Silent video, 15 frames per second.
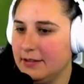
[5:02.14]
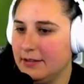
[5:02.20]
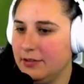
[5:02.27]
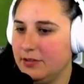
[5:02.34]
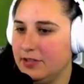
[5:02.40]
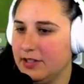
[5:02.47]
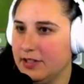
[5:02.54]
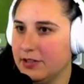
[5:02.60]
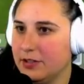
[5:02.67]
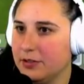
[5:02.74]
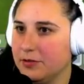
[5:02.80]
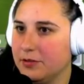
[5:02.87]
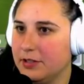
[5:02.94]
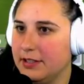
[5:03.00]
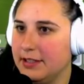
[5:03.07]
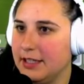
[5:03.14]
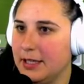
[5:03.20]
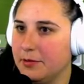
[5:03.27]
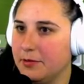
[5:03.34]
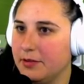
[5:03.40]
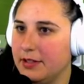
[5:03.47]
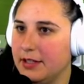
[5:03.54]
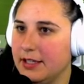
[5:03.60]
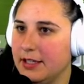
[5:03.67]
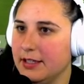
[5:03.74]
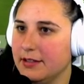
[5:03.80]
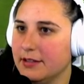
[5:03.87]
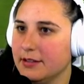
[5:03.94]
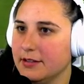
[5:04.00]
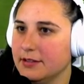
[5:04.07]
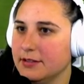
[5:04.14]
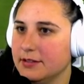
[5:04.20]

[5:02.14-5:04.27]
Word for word: Use the other green gable here.